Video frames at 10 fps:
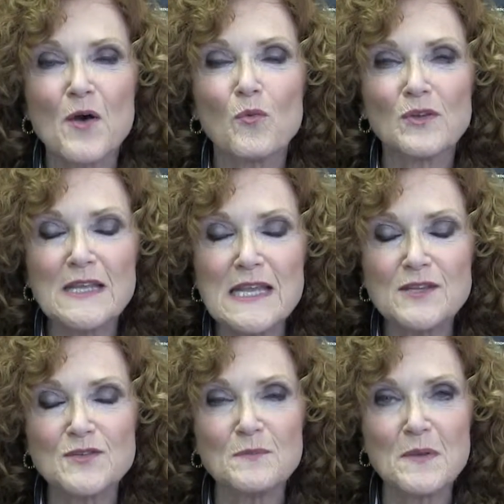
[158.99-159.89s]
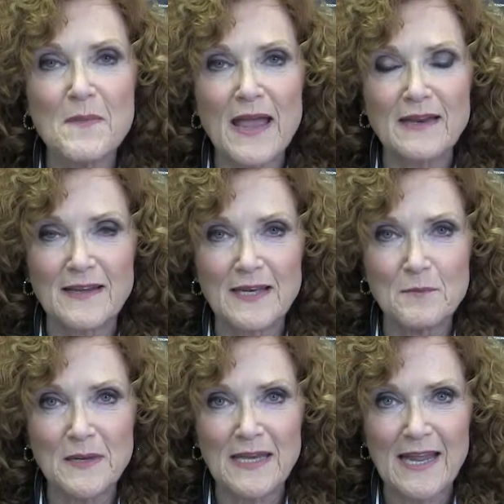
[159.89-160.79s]
will need to be made in a
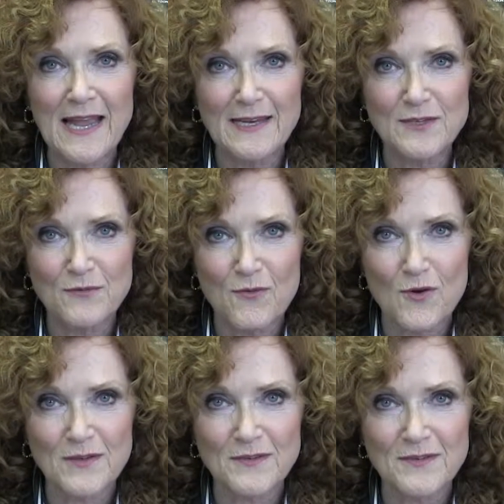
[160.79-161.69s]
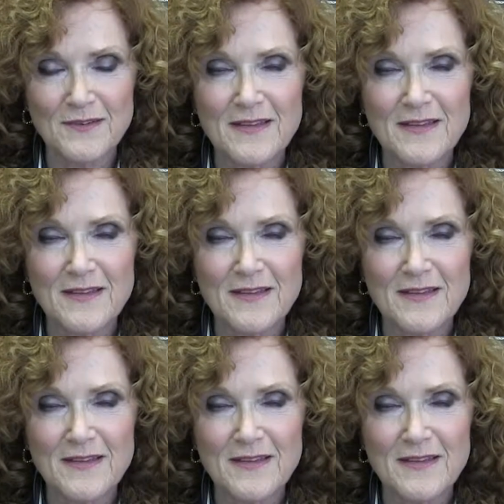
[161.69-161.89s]
mediated divorce